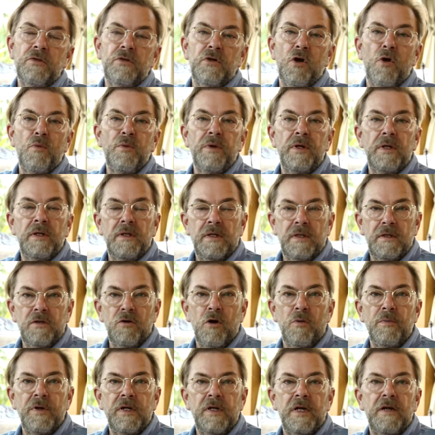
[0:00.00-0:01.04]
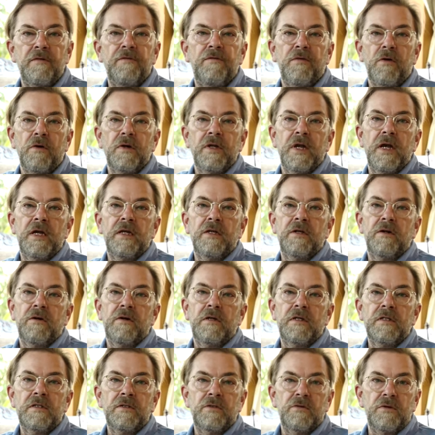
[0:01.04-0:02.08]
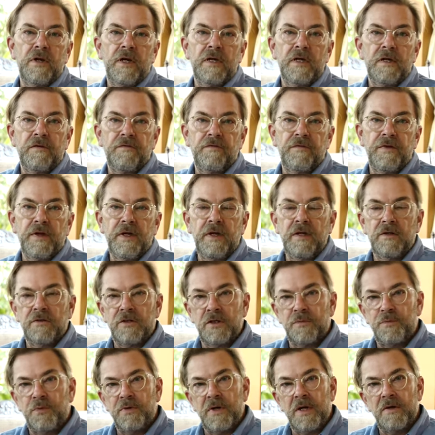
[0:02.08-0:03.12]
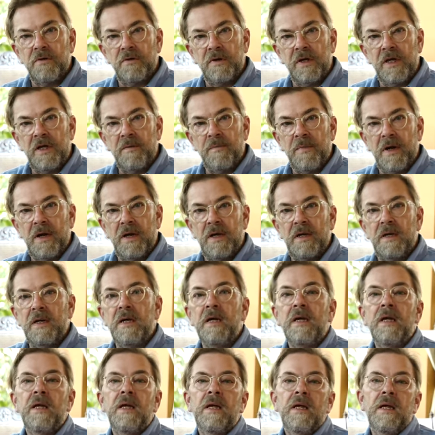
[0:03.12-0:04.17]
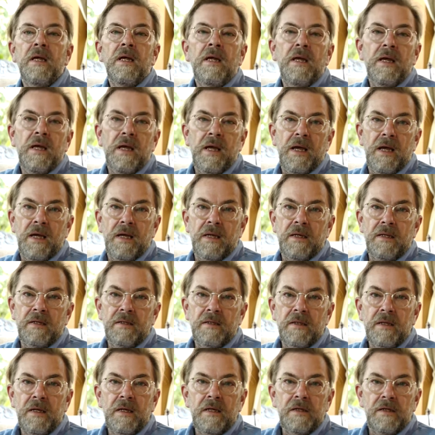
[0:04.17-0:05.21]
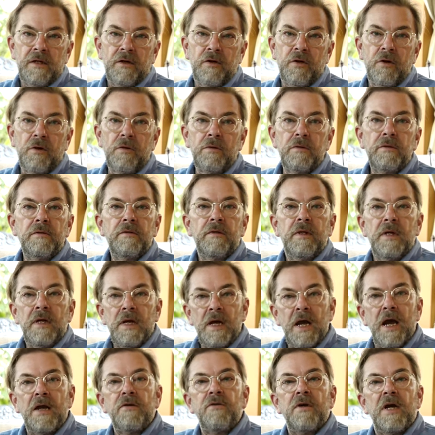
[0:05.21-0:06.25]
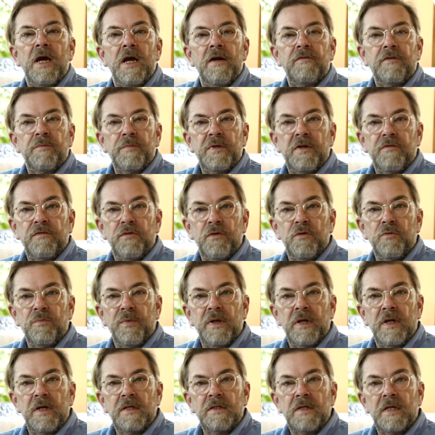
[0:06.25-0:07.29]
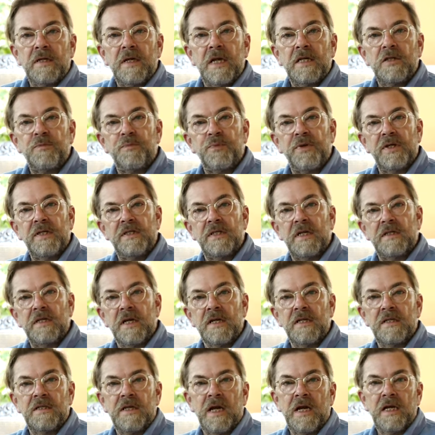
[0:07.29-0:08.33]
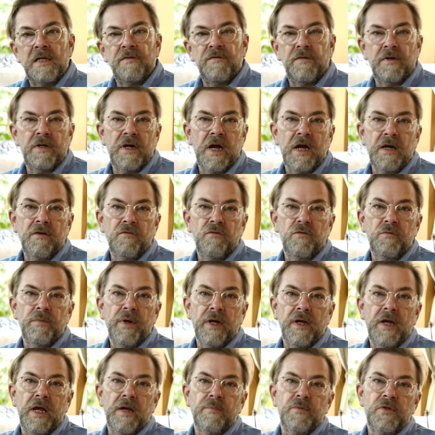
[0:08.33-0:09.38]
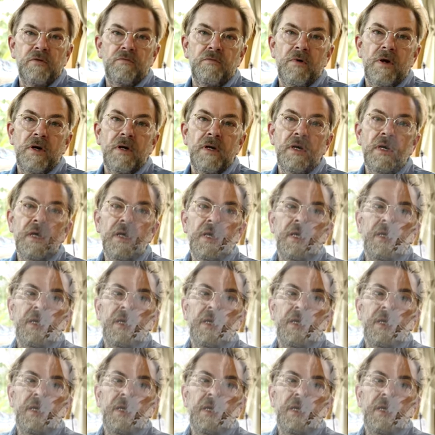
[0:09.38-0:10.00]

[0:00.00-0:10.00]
Normally they're $48, today they're free. You just put in your email and the code and you have them in a few minutes. And that's presets and styles for Lightroom and Capture One.